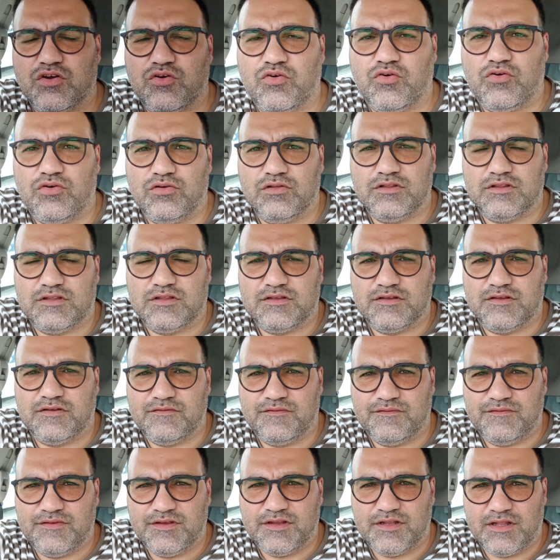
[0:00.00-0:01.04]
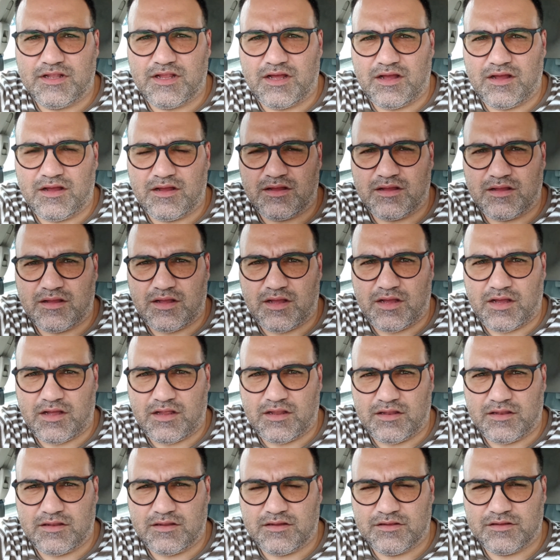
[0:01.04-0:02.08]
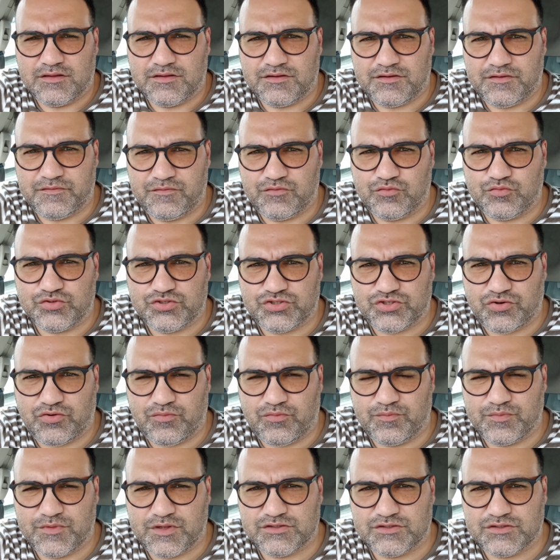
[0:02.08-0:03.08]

called Villa al Rifugio.